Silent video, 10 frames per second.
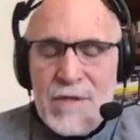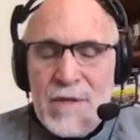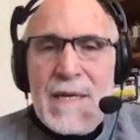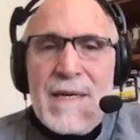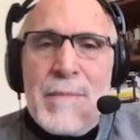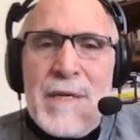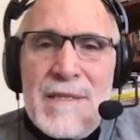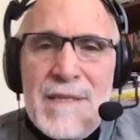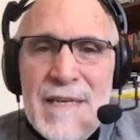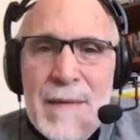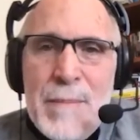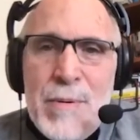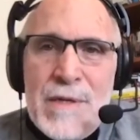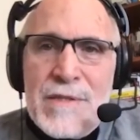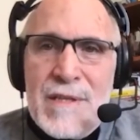So let me
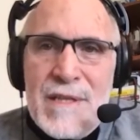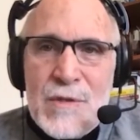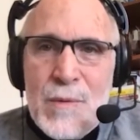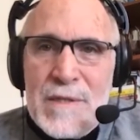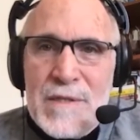put it to you in this way.